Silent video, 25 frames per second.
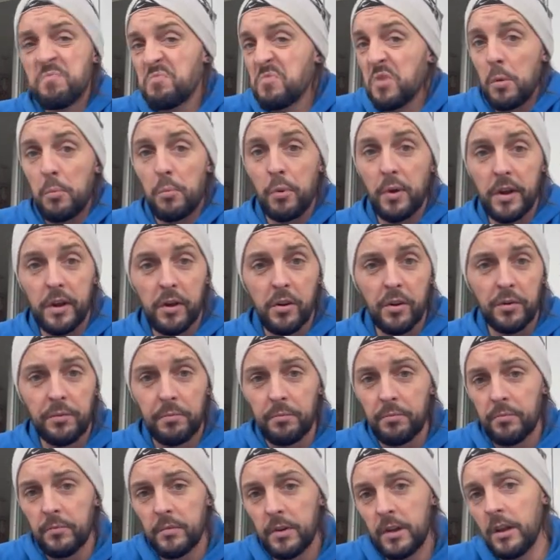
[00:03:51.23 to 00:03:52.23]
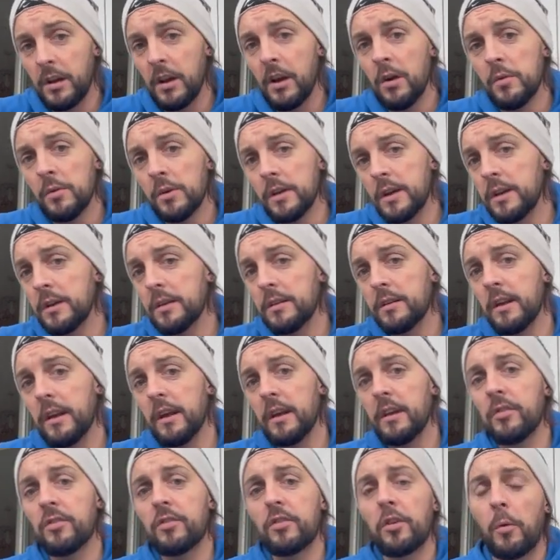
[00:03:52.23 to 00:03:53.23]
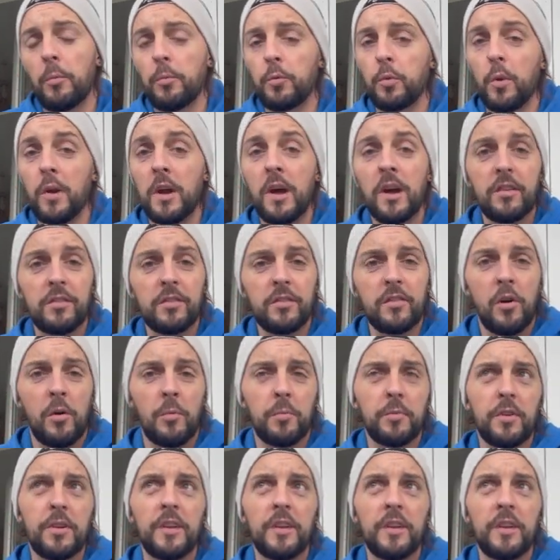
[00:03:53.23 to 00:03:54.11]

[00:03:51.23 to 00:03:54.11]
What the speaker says: pretty good. It stopped when I stopped,